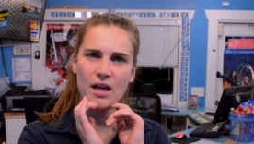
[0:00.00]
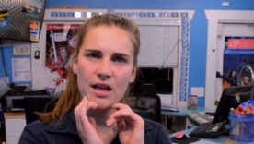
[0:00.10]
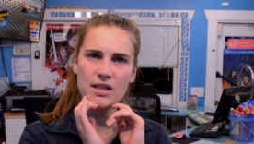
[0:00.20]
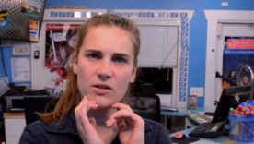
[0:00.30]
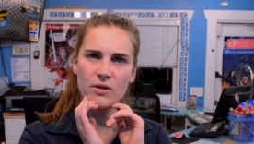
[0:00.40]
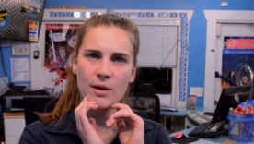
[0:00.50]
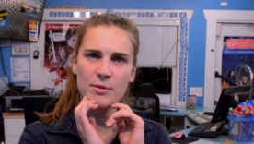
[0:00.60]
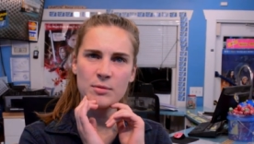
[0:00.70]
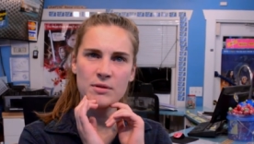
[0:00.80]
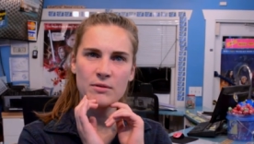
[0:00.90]
guess
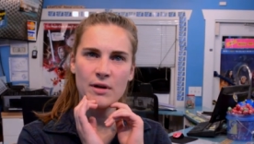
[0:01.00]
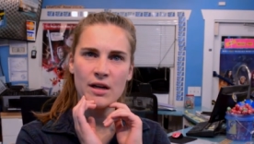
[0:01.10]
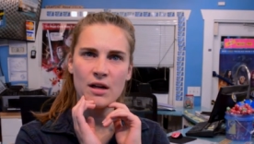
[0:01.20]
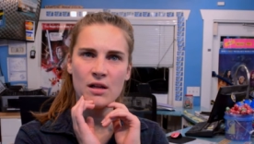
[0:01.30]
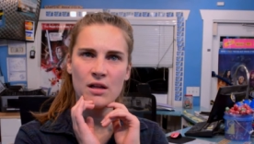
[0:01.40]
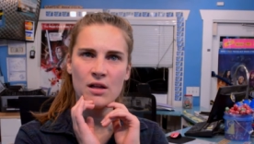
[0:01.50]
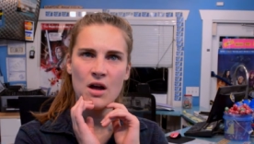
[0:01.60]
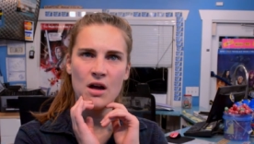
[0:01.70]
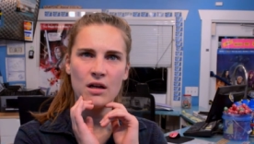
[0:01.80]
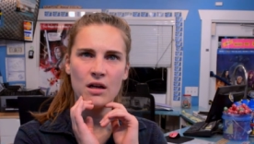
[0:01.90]
Gramps was right all
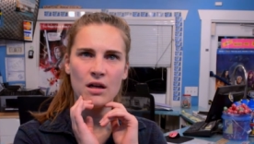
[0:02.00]
along.